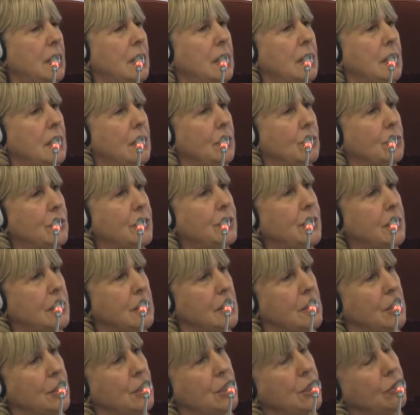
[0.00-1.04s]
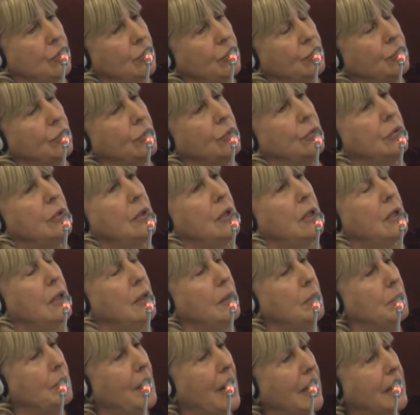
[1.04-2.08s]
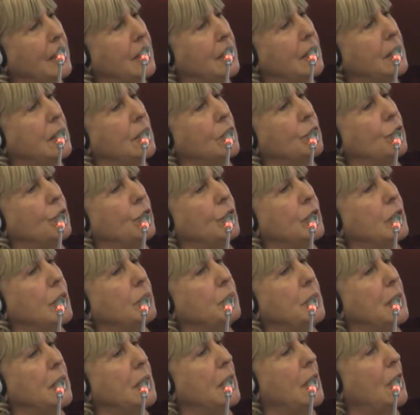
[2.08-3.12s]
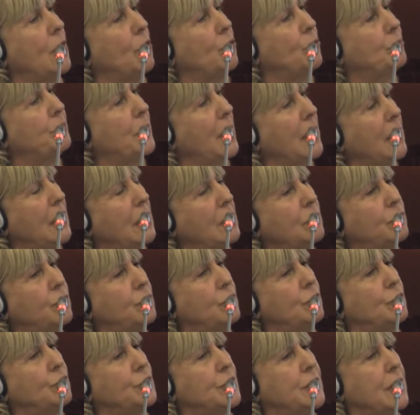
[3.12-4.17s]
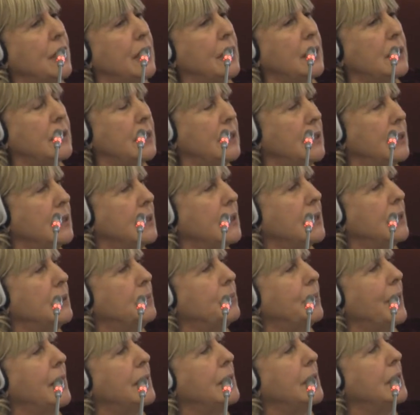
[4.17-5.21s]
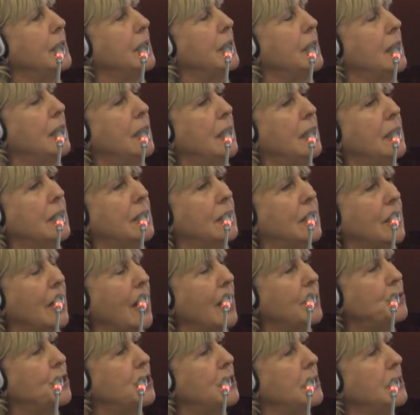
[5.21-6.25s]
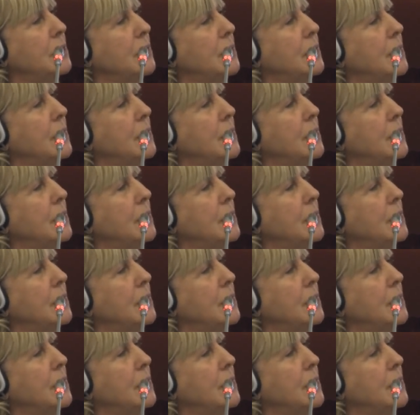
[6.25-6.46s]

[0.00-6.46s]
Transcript: uh, our transition to uh, market economy, how painful was that, combating corruption,